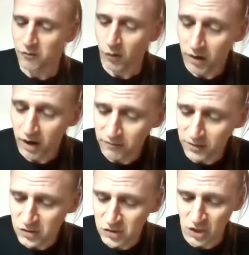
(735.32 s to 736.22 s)
"For
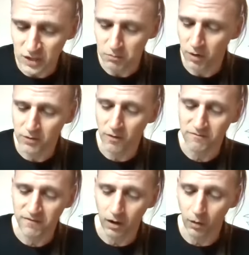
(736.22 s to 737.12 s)
heaven's sake, my dear
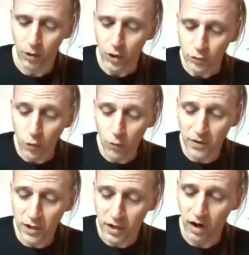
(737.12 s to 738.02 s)
fellow, do
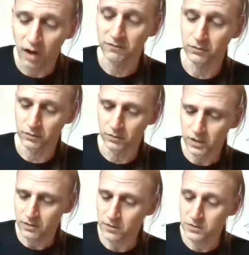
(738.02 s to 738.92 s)
be careful.
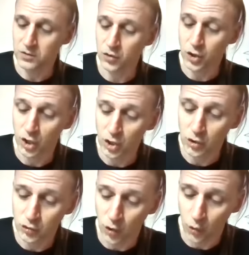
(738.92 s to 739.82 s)
This is the
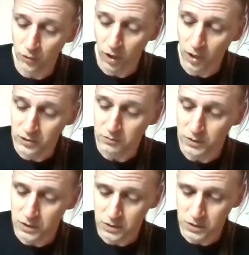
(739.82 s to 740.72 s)
king's own
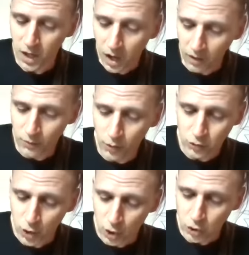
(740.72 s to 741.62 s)
huntsman, and
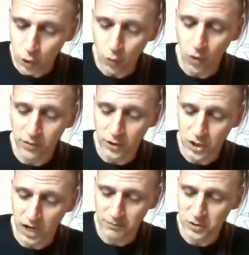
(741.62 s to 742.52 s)
those two other
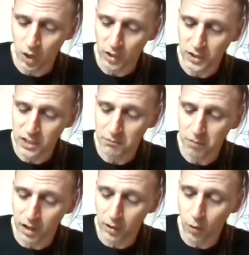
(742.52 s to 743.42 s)
chaps are King
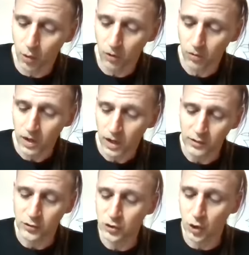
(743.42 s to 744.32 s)
Pellinore
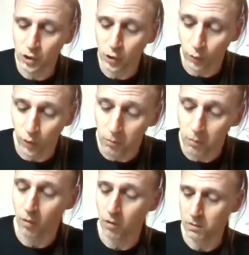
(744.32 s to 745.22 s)
and Sir
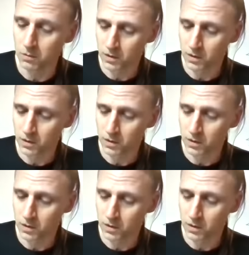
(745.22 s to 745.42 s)
Grummore.